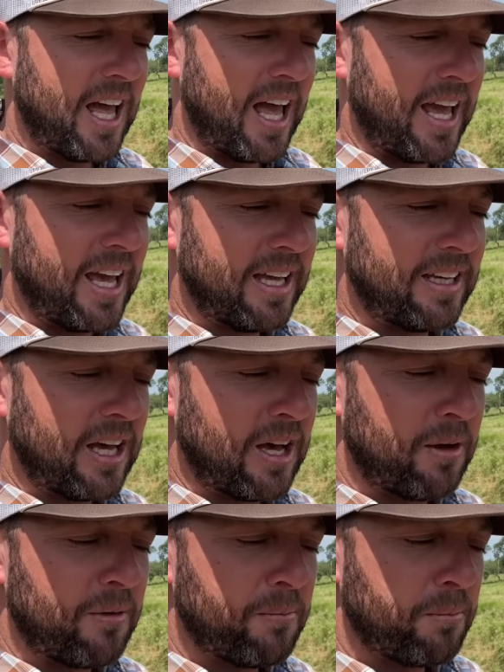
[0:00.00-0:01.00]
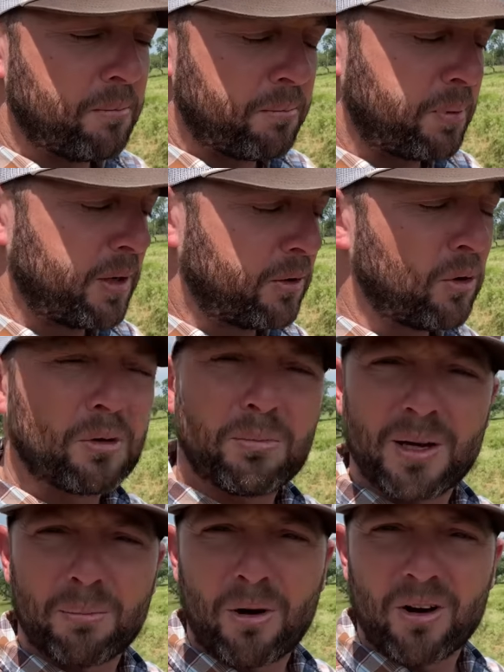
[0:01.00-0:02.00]
and uh pretty cool to
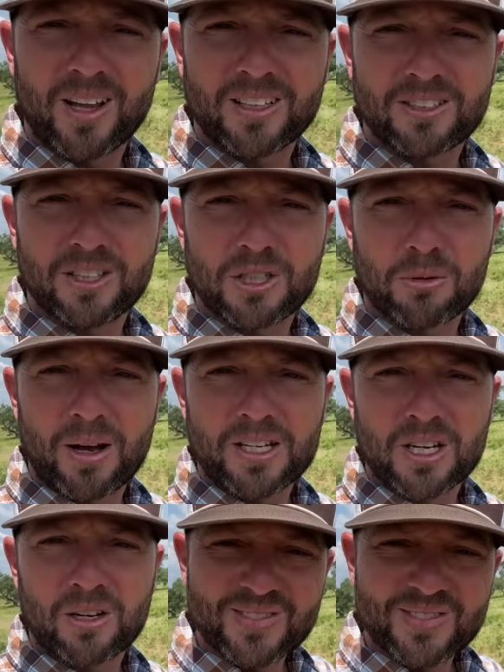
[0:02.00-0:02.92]
be a part of that situation.